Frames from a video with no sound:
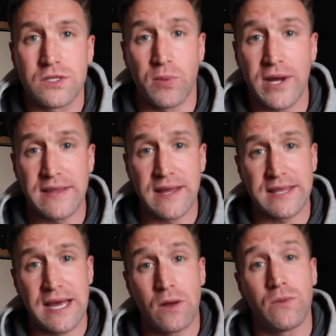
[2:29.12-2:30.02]
So breaking
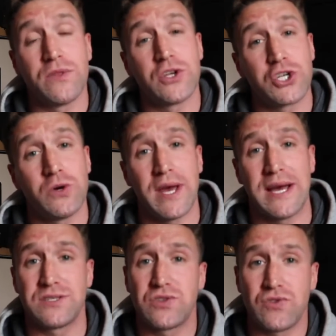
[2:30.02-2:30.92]
that down, the shoulder
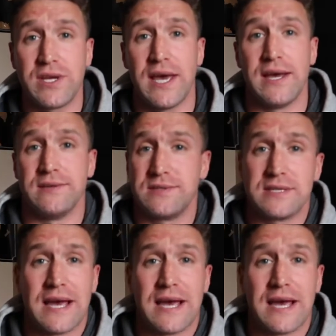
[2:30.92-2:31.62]
has three heads.